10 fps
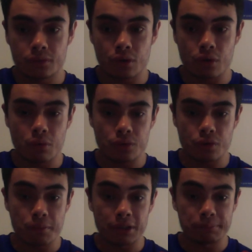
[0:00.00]
do
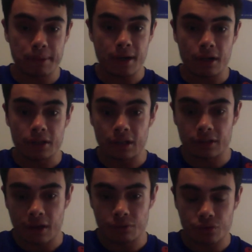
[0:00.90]
do much
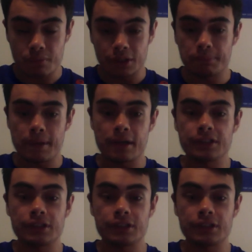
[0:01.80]
better. They'll do much better.